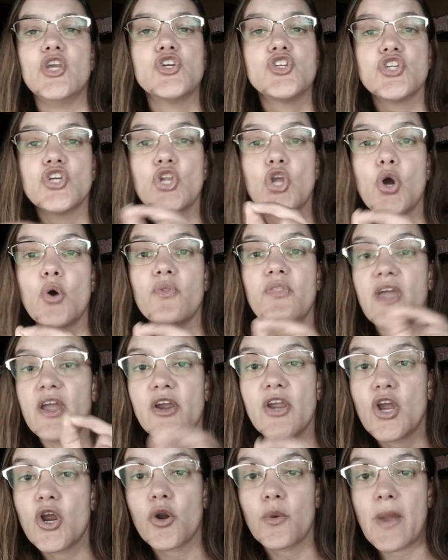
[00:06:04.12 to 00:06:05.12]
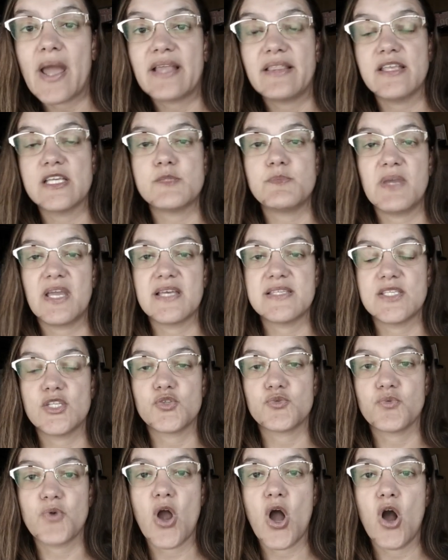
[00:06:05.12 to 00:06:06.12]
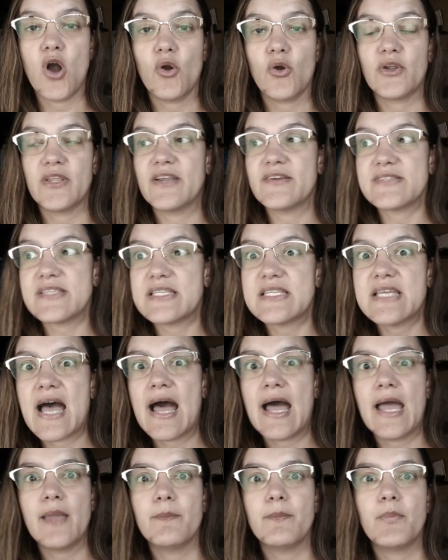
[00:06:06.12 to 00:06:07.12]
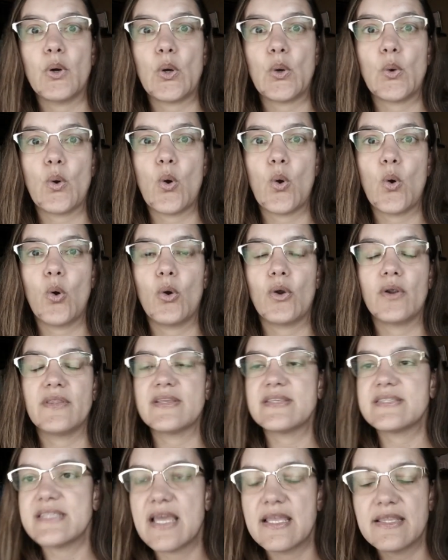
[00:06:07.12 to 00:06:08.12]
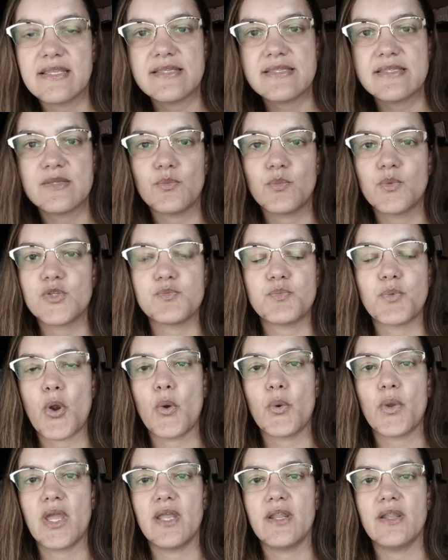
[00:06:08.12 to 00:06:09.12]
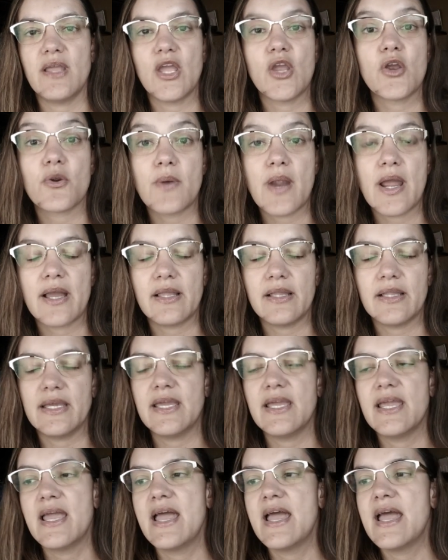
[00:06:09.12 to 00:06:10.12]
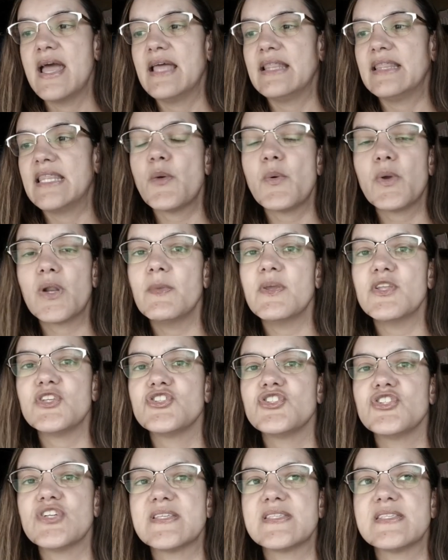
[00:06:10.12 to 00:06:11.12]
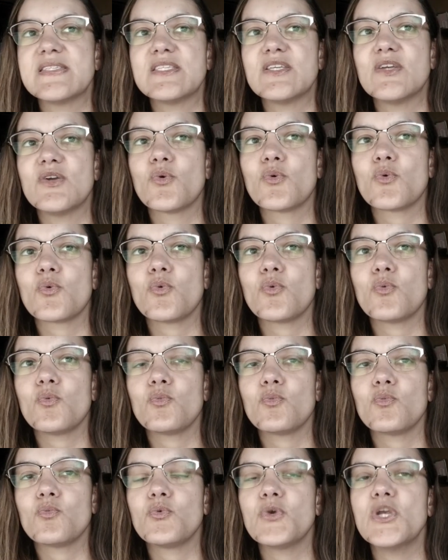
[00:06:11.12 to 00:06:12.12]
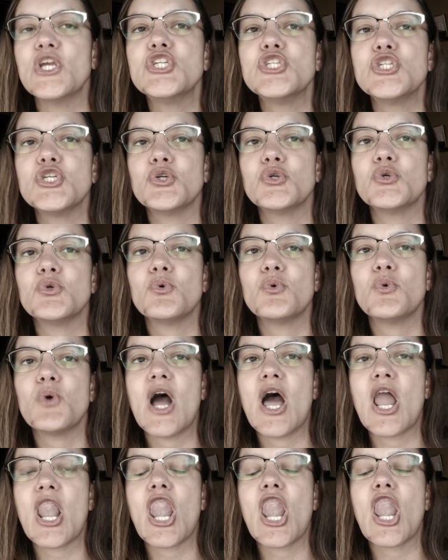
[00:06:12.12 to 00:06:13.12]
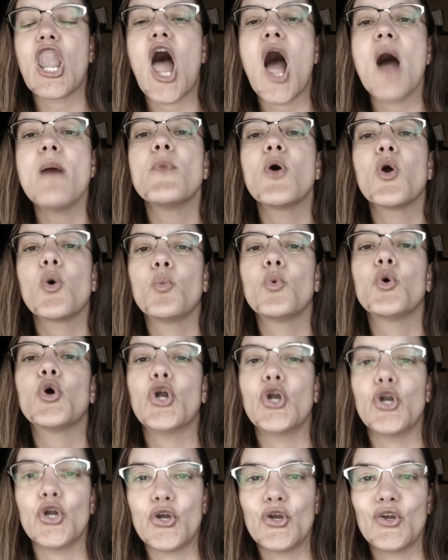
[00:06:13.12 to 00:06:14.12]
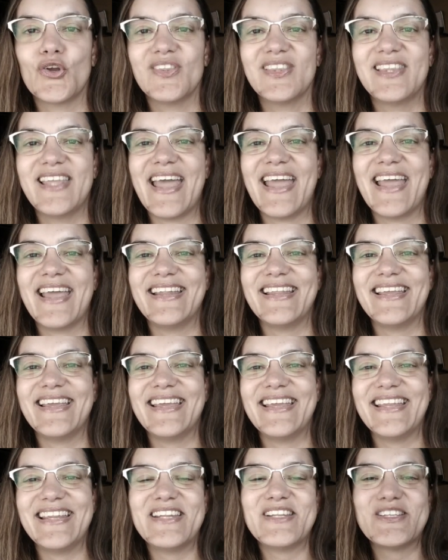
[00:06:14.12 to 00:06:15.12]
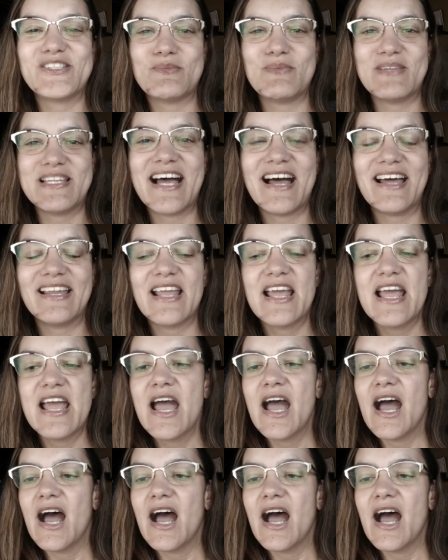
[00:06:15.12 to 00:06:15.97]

you should go there and correct this because it's wrong, or there's a typo, or the sentence was broken incorrectly. They wanted me to just redo a lot more work than it needed to be done.